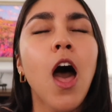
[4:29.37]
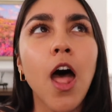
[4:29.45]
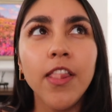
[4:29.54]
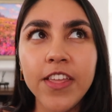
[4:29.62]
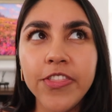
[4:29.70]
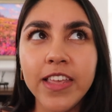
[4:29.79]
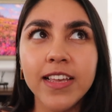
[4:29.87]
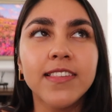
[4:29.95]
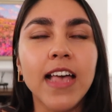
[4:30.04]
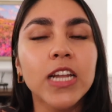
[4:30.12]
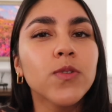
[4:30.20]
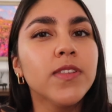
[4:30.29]
I'll link the
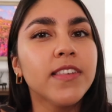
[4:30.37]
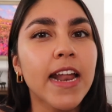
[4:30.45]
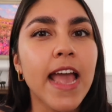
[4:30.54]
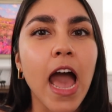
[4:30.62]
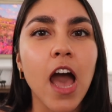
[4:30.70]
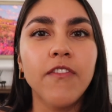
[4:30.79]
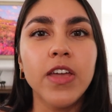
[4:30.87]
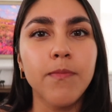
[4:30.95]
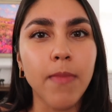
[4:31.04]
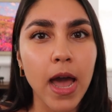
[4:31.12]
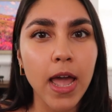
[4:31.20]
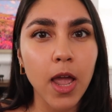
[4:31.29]
exact ones that I have in
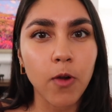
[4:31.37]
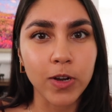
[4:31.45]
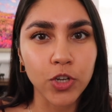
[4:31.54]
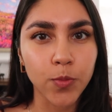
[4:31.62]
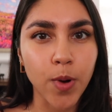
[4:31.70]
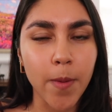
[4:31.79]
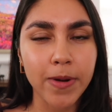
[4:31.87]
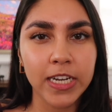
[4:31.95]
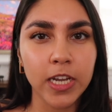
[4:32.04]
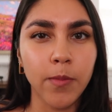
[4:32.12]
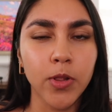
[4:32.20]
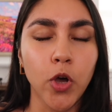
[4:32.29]
my rental property
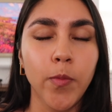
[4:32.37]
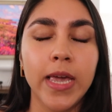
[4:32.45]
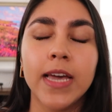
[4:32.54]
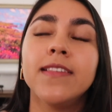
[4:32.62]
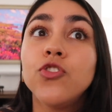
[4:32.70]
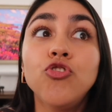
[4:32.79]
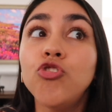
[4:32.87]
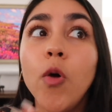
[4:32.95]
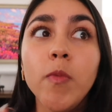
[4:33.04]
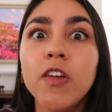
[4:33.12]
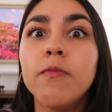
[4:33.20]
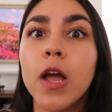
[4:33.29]
down below, because so
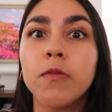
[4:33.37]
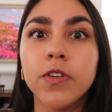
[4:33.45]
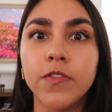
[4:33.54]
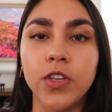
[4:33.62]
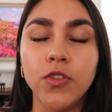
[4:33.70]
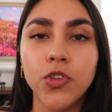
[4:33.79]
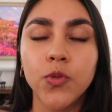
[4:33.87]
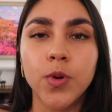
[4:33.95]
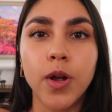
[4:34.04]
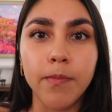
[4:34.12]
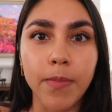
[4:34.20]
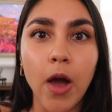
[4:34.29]
many of my reviews
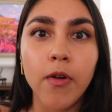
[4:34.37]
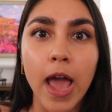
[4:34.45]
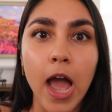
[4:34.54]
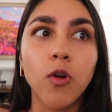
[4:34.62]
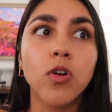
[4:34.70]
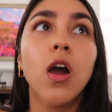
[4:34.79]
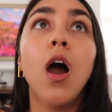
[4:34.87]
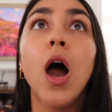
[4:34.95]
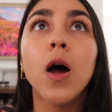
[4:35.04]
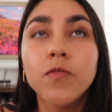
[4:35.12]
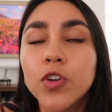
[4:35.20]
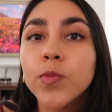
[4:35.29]
were about how
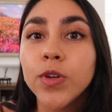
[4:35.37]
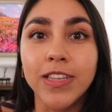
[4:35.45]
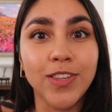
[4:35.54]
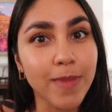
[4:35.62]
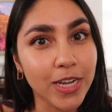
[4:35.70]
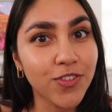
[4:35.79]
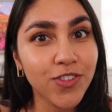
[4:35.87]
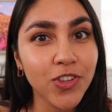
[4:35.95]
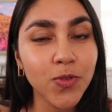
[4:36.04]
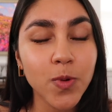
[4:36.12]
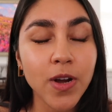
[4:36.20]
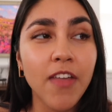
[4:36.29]
comfortable these
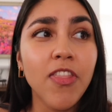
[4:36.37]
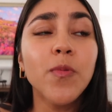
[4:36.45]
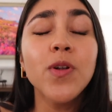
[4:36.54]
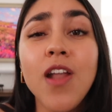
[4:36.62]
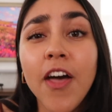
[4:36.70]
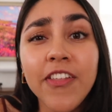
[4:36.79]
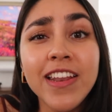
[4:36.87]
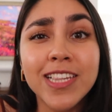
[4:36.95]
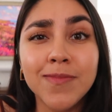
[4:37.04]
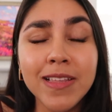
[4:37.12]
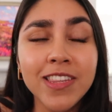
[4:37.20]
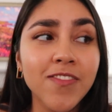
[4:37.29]
mattresses were, and they were not that
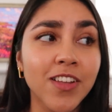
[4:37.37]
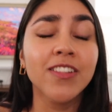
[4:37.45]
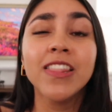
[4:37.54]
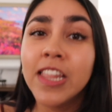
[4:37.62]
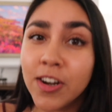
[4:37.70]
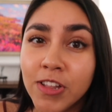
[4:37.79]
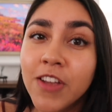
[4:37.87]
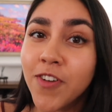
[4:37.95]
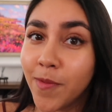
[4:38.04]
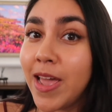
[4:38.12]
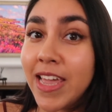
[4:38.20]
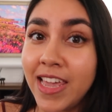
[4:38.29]
expensive. They're literally
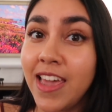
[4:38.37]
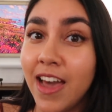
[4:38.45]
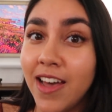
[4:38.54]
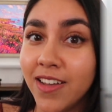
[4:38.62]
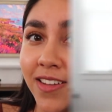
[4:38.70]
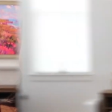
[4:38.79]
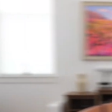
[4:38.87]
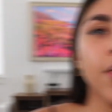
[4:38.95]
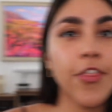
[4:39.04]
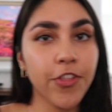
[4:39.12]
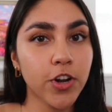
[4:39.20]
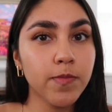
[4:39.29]
from IKEA. The
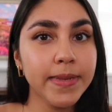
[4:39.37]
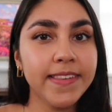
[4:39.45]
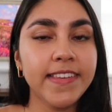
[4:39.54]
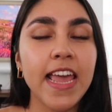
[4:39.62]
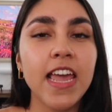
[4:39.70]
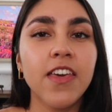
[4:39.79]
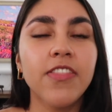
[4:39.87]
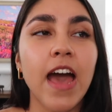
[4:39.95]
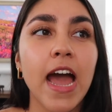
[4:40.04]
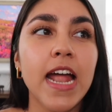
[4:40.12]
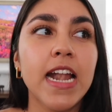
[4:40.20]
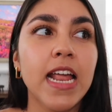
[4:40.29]
third mistake
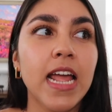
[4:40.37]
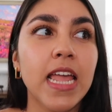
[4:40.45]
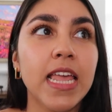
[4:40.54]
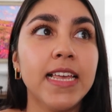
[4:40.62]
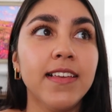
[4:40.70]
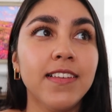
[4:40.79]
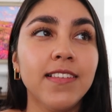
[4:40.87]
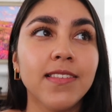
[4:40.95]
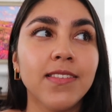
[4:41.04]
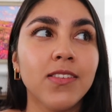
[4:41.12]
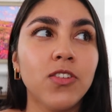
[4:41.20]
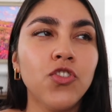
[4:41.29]
that
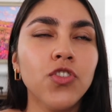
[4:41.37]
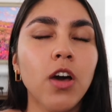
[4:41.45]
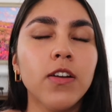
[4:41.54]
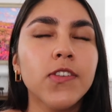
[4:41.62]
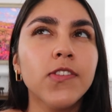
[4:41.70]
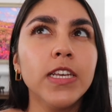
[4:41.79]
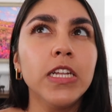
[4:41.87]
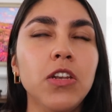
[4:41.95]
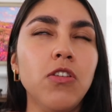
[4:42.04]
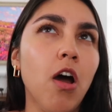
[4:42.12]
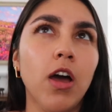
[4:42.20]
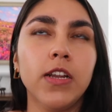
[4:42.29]
is just honestly
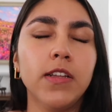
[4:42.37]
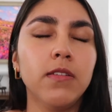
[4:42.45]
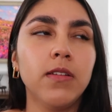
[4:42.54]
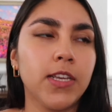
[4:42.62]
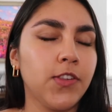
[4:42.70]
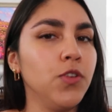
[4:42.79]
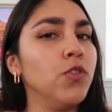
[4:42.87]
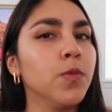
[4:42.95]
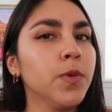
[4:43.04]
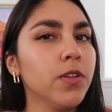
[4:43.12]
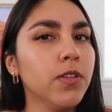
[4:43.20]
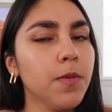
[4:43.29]
not
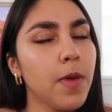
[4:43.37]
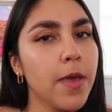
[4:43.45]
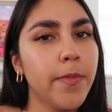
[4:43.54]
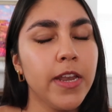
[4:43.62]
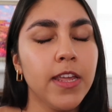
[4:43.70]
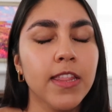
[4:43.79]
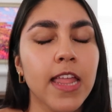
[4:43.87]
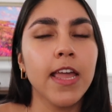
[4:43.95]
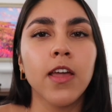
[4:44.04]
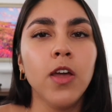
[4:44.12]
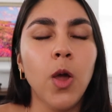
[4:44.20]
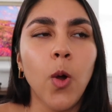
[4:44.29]
excusable in my opinion,
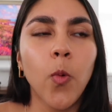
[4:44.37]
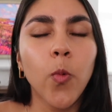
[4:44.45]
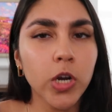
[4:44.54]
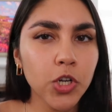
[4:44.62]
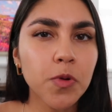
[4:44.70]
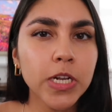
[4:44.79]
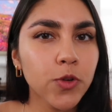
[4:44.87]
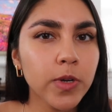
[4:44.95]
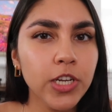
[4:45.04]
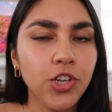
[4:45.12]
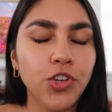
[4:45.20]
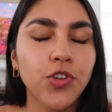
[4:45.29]
like, we're in
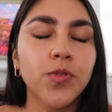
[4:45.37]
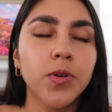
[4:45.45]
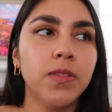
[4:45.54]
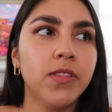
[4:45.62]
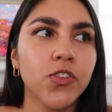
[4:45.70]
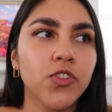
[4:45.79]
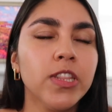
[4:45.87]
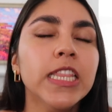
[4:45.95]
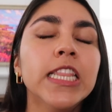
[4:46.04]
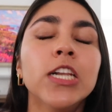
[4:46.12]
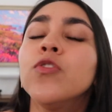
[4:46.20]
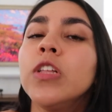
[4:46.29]
2022, there's
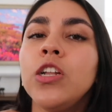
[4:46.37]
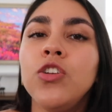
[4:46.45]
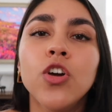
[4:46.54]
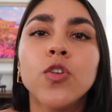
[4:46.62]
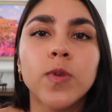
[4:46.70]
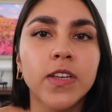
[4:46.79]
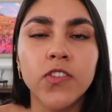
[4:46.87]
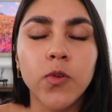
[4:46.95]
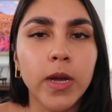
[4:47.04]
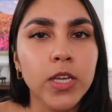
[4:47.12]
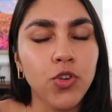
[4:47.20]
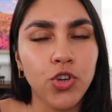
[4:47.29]
literally no reason
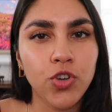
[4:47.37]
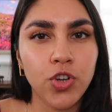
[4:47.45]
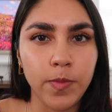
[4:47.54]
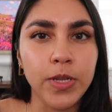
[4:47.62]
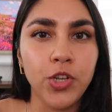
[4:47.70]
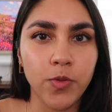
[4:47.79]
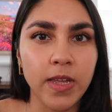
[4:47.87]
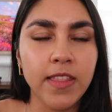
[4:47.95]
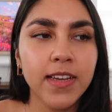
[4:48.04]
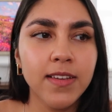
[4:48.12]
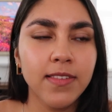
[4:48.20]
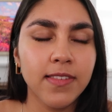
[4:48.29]
why you should be doing
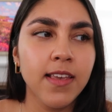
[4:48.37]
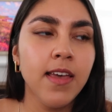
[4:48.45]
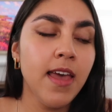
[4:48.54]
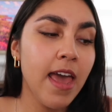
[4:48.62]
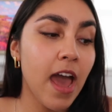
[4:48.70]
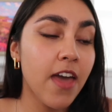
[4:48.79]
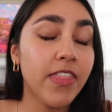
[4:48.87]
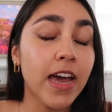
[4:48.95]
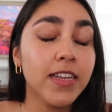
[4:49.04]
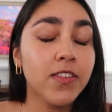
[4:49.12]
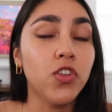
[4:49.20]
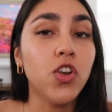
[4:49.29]
this, and
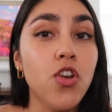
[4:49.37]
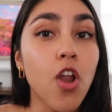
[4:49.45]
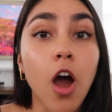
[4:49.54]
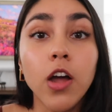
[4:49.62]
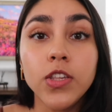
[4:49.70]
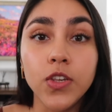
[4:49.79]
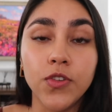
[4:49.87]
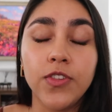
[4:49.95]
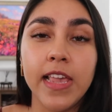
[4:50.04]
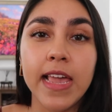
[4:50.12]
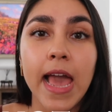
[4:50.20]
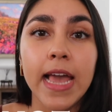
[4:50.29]
that is not
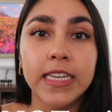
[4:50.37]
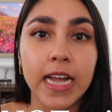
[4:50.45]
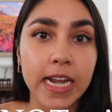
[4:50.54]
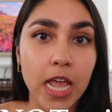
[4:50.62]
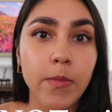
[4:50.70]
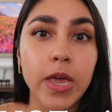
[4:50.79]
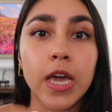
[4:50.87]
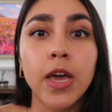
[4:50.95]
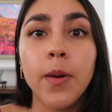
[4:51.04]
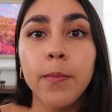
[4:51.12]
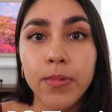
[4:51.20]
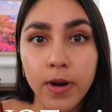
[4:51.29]
using a dynamic
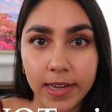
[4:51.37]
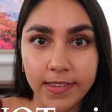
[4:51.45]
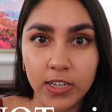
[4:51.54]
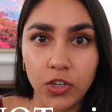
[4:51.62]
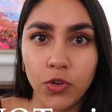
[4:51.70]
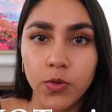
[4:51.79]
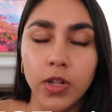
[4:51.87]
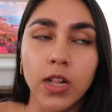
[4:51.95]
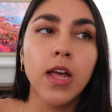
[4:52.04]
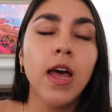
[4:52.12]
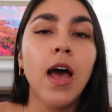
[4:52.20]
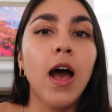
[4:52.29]
pricing
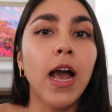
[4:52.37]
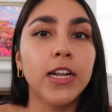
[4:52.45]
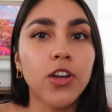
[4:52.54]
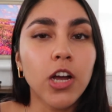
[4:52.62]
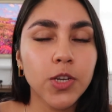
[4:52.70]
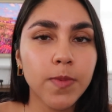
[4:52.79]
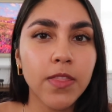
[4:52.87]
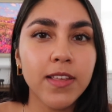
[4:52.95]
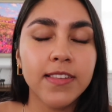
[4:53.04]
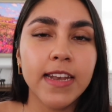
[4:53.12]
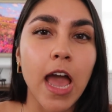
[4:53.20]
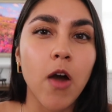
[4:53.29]
tool. I talked about
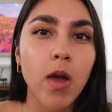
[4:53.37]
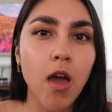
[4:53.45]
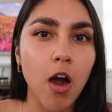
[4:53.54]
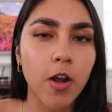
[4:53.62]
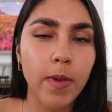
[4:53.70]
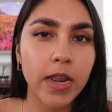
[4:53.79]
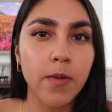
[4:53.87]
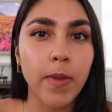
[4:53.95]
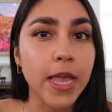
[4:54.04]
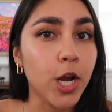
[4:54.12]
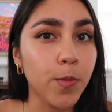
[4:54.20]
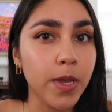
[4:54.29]
this and how I automated
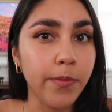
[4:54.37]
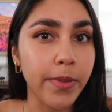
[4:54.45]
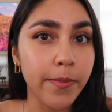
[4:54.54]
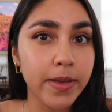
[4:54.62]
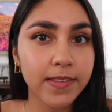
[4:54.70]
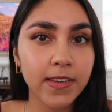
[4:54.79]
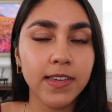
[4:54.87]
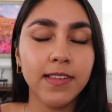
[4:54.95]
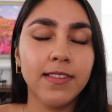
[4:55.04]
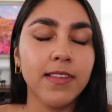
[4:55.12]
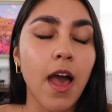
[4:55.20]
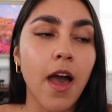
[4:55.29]
my Airbnb
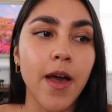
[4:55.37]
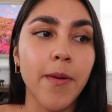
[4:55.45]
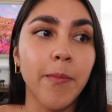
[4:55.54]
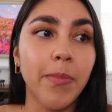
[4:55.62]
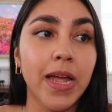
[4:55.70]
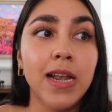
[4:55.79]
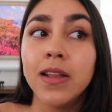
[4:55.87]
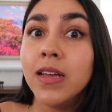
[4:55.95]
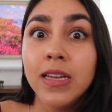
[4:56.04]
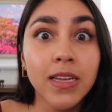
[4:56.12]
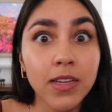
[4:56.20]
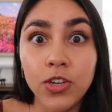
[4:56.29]
business,
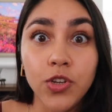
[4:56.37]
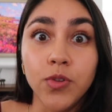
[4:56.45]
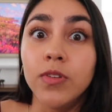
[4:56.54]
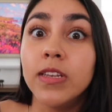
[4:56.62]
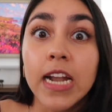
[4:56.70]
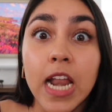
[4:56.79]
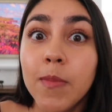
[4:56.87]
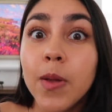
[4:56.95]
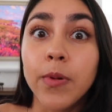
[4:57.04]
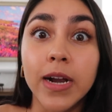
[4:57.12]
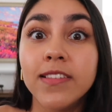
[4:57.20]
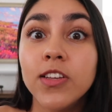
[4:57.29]
but Dude,
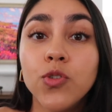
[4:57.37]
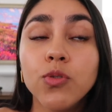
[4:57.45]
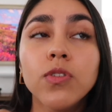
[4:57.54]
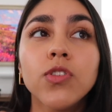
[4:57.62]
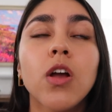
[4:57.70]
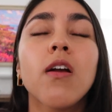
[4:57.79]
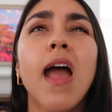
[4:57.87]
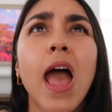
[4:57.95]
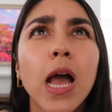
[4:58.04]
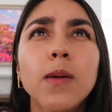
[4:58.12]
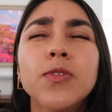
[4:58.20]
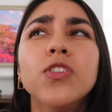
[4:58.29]
dynamic pricing tools are
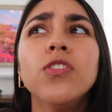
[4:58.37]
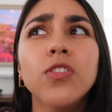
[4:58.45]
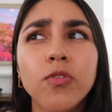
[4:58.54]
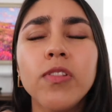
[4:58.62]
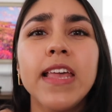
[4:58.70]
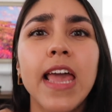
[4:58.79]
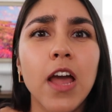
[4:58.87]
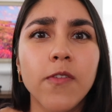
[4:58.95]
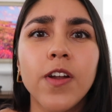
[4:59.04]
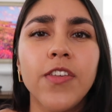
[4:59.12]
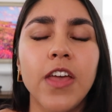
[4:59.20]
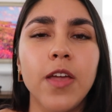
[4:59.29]
absolutely
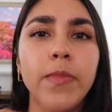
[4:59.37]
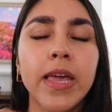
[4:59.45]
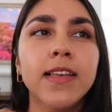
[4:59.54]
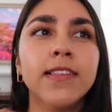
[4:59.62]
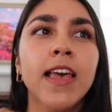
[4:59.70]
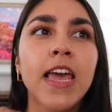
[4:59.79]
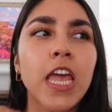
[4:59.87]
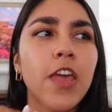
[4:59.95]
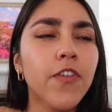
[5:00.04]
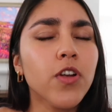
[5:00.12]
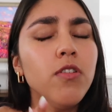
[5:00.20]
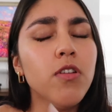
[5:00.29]
everything, because
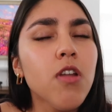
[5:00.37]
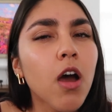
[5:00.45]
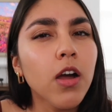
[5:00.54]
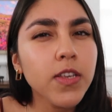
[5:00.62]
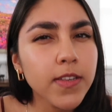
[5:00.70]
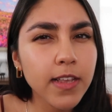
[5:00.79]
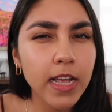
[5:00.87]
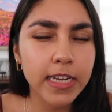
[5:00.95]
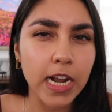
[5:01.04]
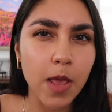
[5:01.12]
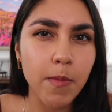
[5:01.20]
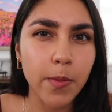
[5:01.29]
if you're not using a
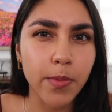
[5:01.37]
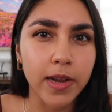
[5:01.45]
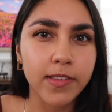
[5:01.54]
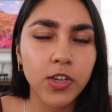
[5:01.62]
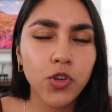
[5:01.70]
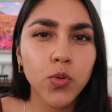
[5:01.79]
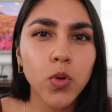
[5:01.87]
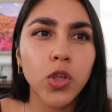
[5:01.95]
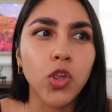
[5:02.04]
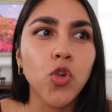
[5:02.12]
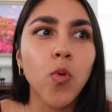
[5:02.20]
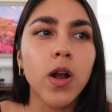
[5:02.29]
dynamic pricing tool,
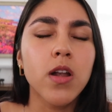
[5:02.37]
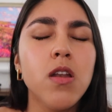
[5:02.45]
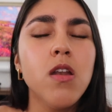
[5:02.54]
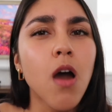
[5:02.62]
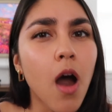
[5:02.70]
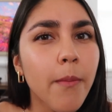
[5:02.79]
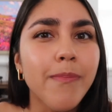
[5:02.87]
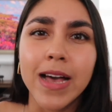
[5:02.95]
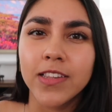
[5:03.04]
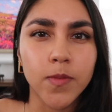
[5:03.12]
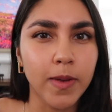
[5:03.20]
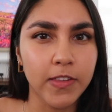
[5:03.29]
you are not
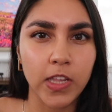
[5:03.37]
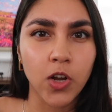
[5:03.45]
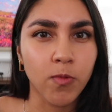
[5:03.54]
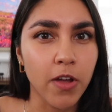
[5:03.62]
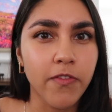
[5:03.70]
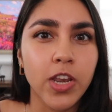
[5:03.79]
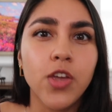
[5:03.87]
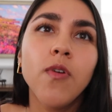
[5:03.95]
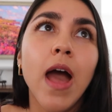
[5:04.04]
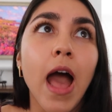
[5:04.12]
maximizing your revenue